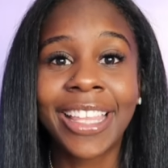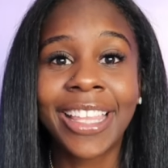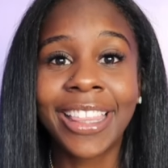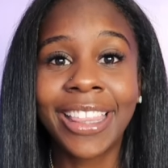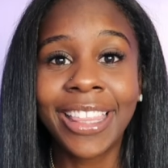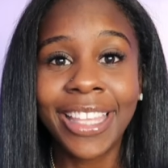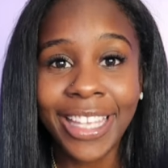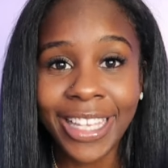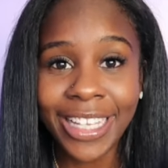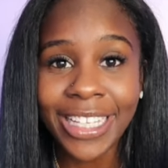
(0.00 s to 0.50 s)

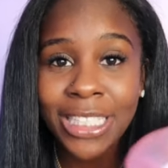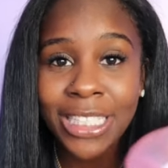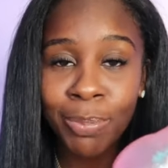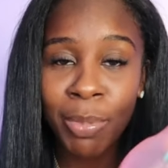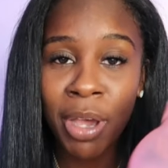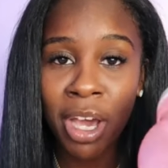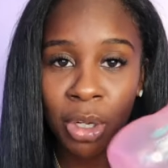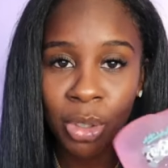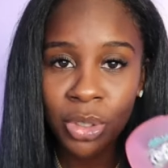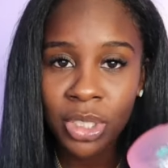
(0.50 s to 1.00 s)
these
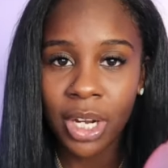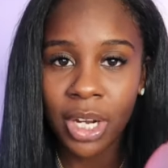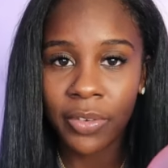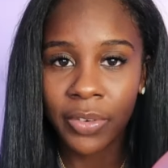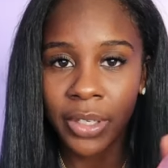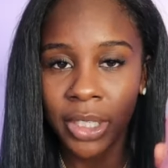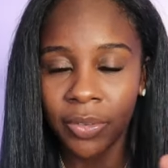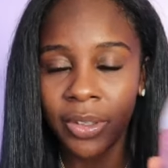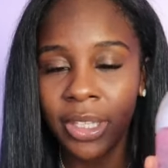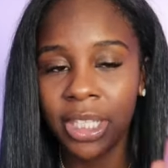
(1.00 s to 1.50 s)
bottles
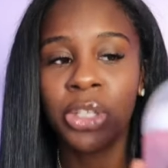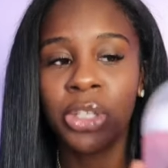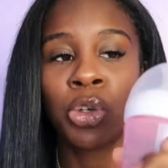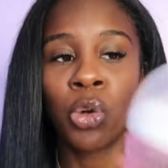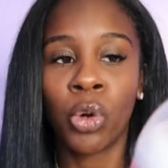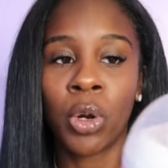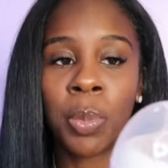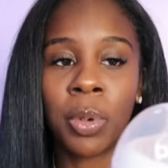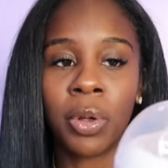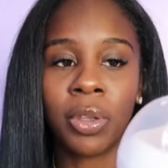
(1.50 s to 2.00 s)
are really really
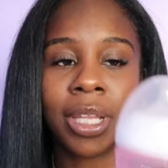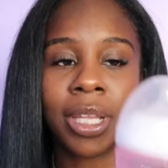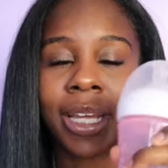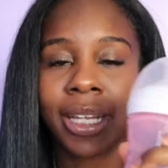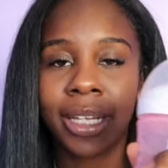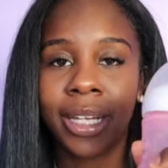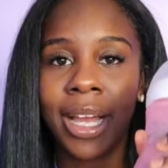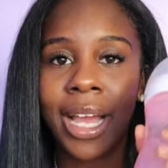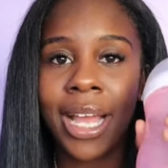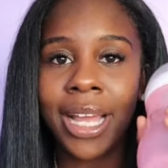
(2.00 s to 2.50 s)
durable
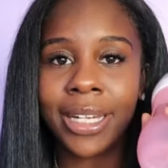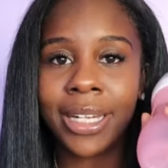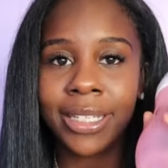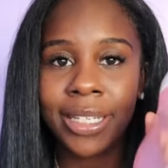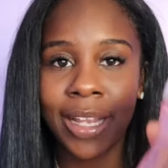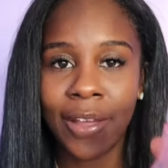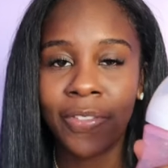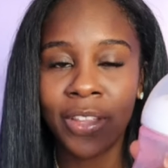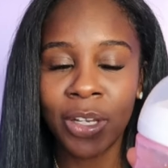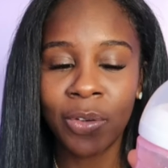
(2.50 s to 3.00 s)
like i
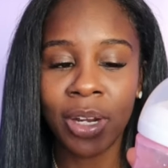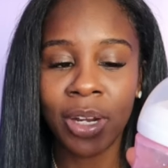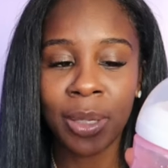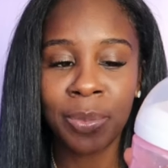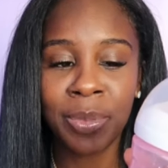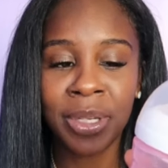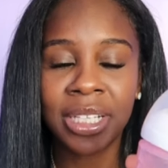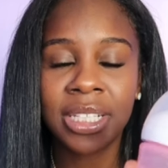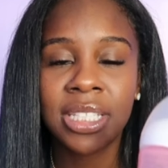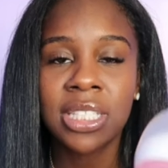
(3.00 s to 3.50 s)
definitely
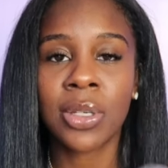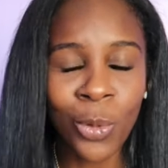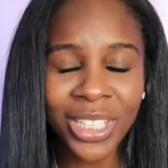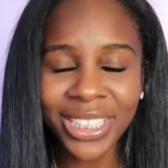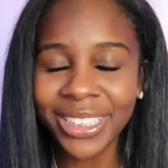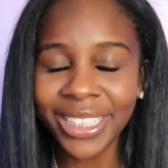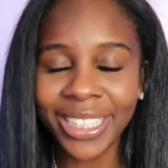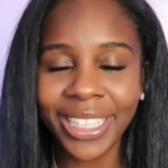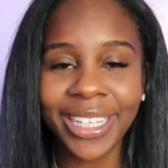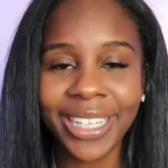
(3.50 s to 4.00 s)
recommend
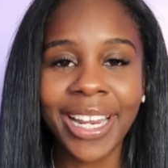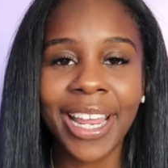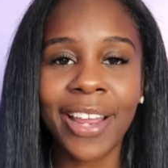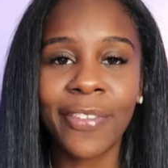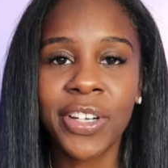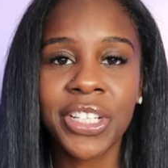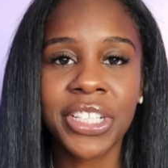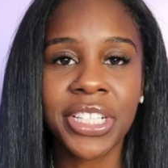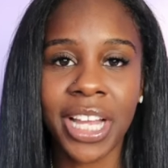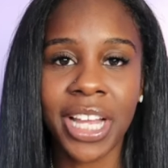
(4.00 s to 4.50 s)
once again
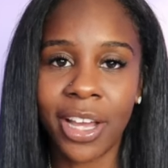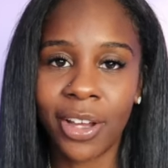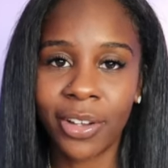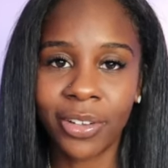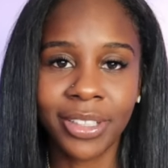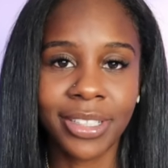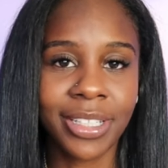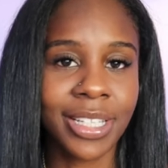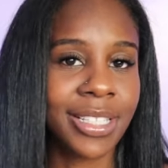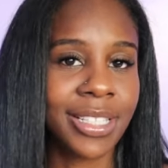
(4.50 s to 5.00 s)
every
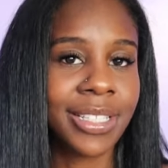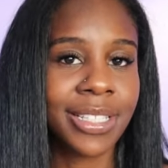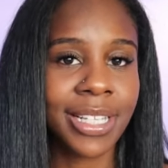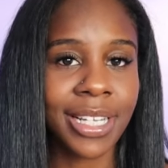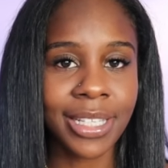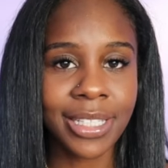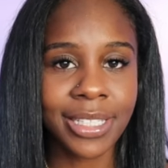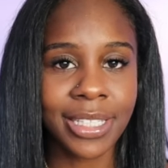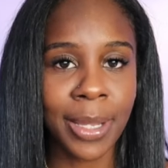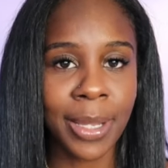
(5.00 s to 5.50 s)
child doesn't
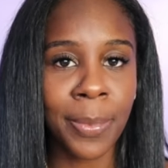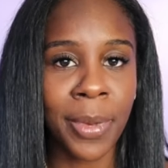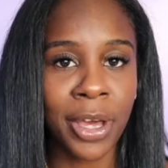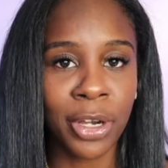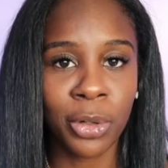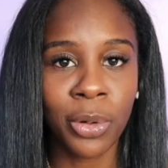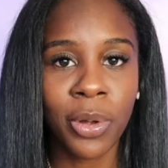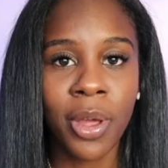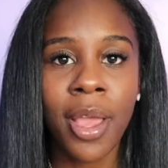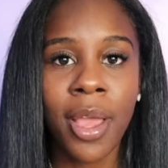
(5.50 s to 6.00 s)
take the same
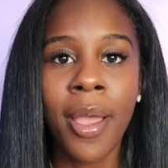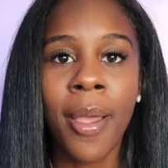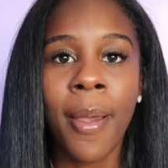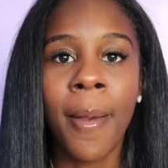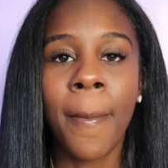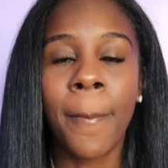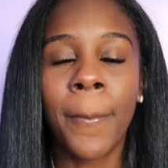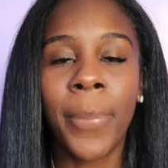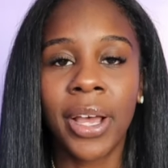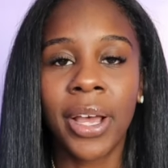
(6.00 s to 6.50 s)
bottle
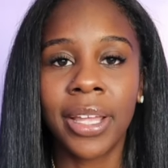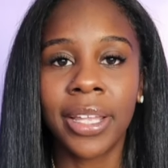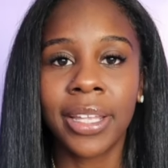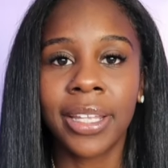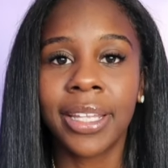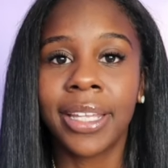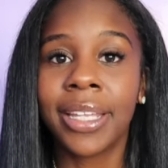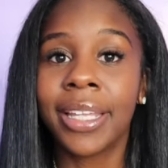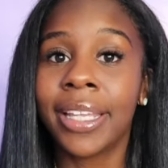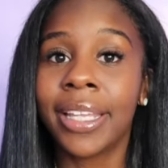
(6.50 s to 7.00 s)

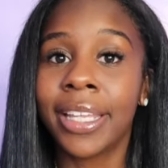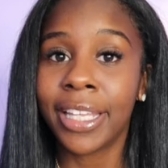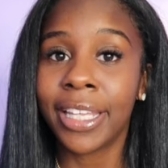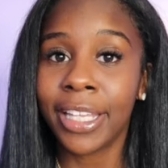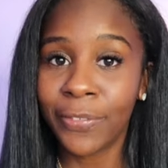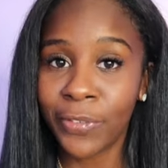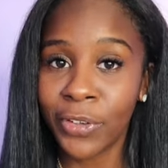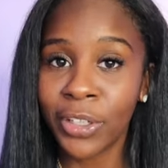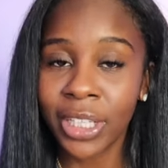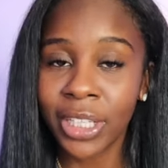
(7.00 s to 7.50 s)
but
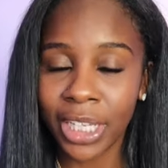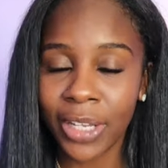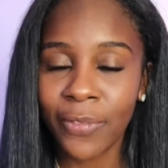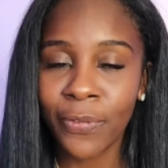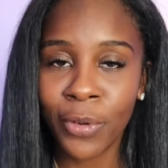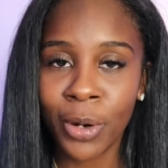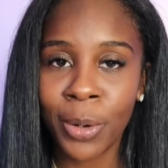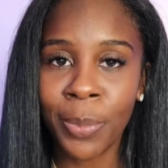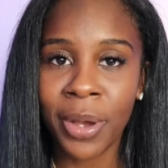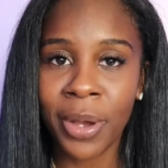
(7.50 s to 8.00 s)
if you're
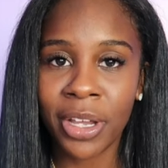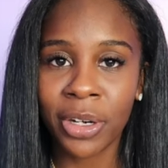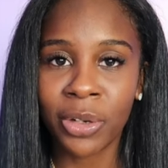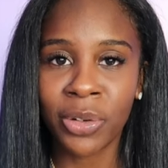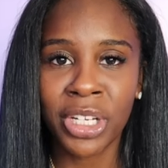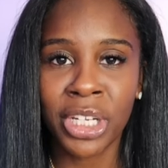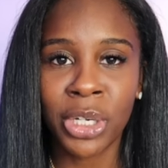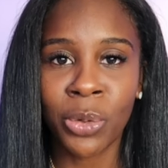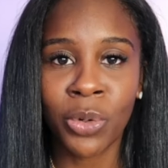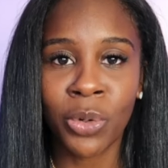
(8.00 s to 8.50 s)
looking for a
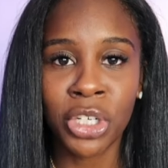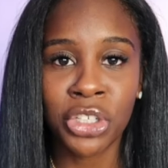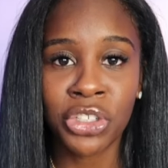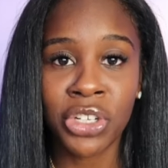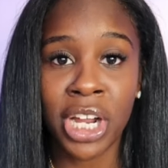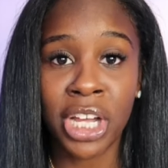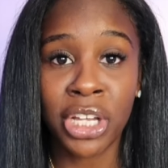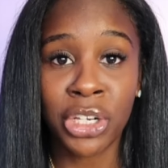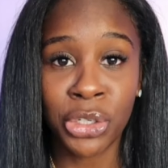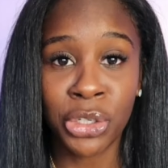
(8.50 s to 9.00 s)
bottle and you want to
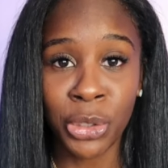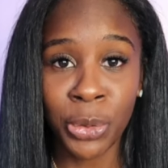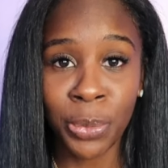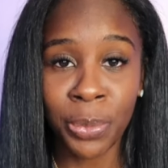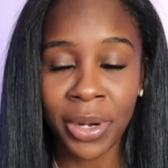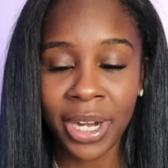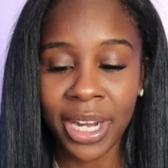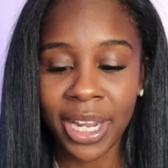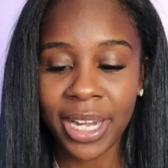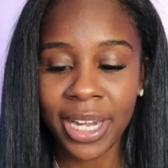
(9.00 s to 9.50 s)
try a new
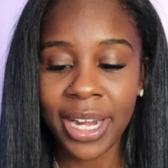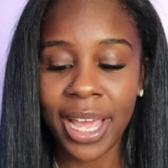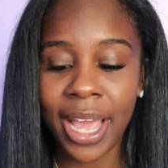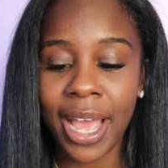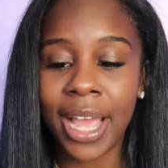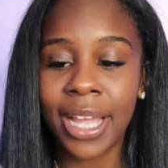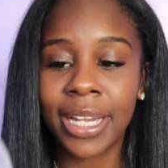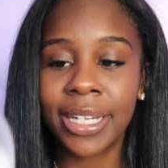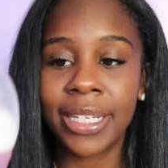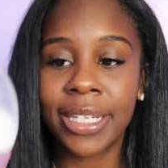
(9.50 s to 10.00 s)

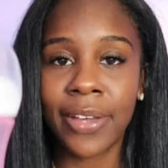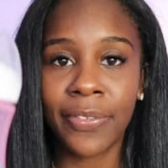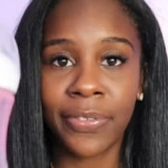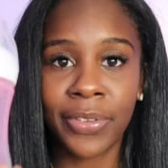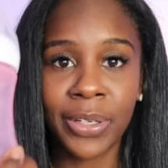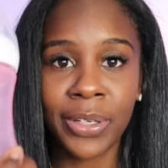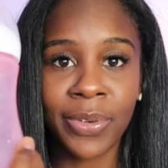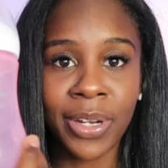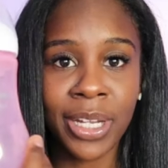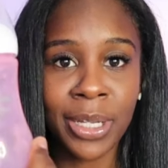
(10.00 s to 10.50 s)
brand i
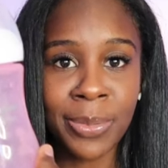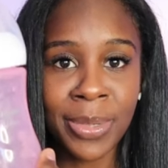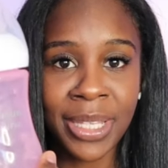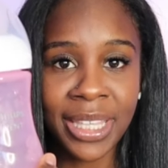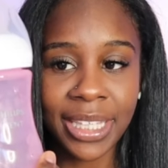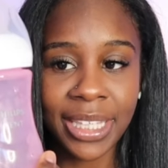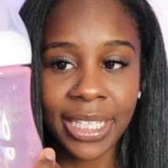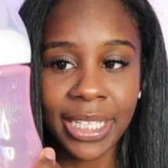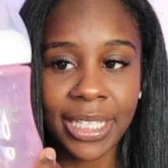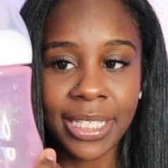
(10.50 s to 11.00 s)
definitely
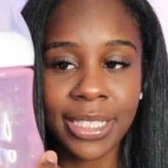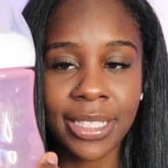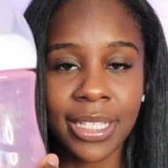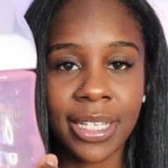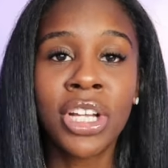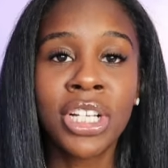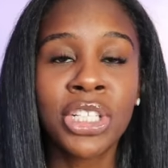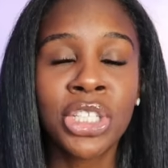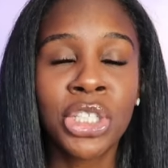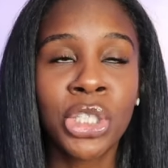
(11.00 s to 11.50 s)
recommend these
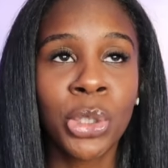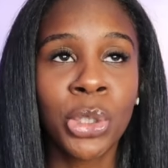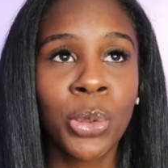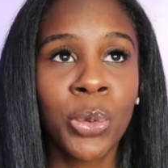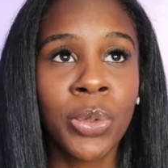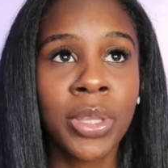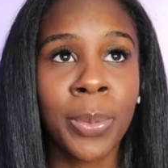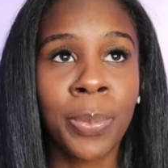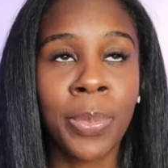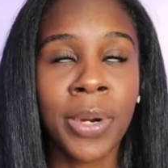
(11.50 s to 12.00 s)
on
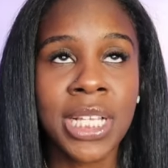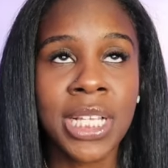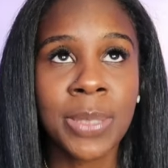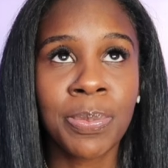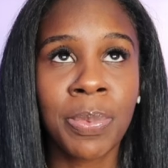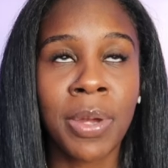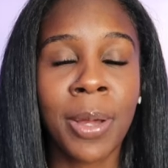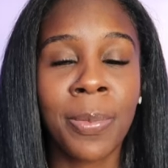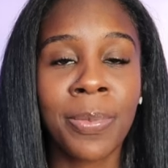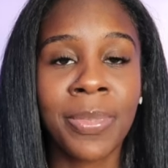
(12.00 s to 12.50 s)
to the
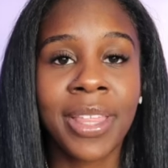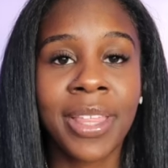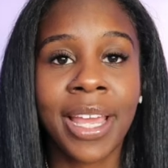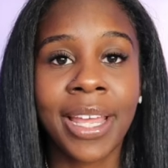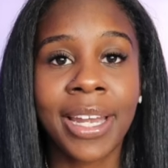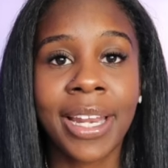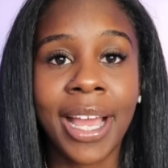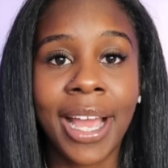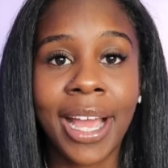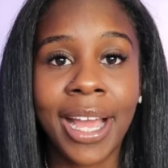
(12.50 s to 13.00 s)
breast pump
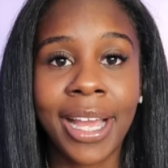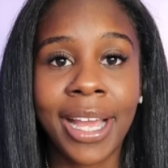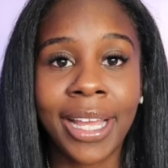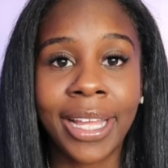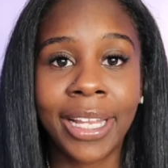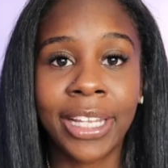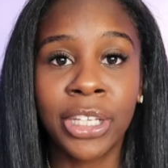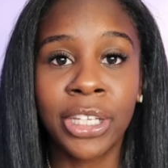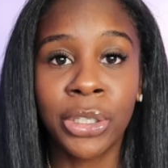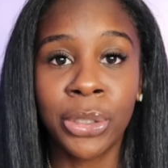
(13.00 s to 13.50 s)
that
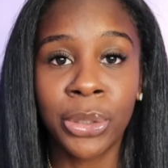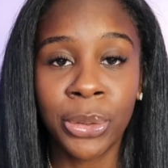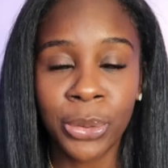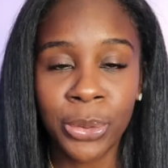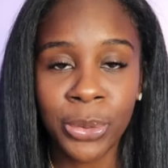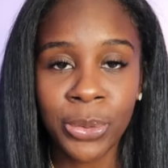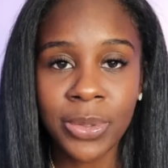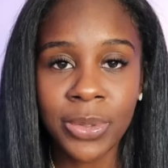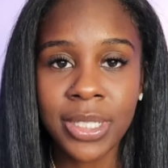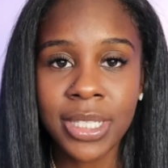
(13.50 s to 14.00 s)
i
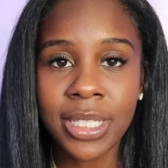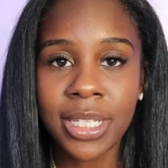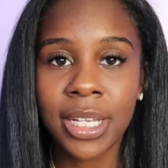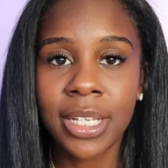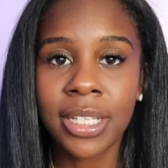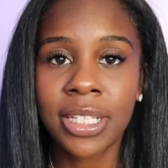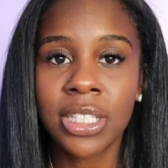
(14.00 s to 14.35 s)
use.